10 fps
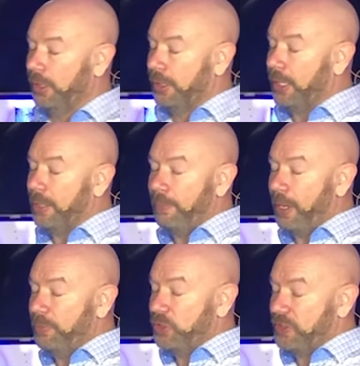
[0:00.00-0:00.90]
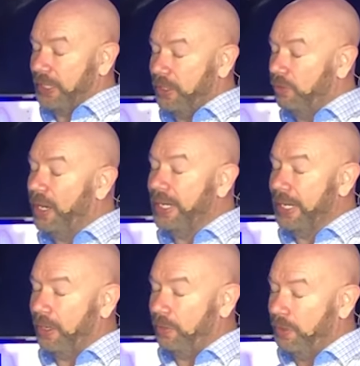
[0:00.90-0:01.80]
God, I'm just thinking right
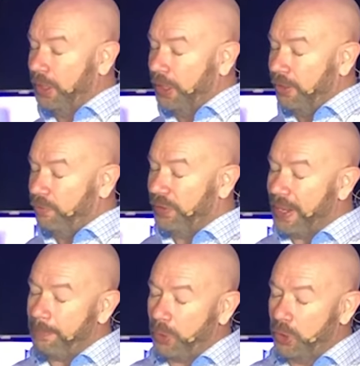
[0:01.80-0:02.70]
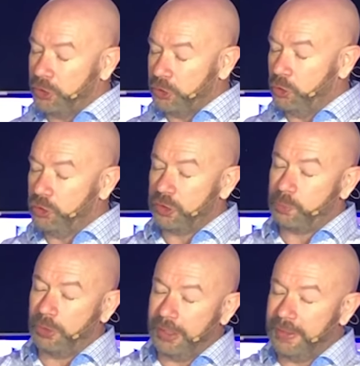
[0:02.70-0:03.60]
now, for that person who just
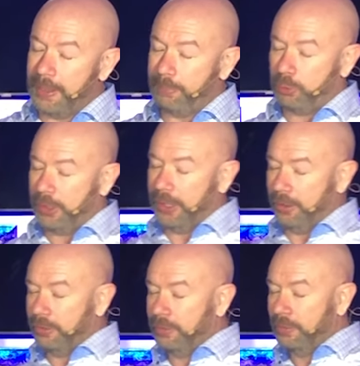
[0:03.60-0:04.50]
prayed that prayer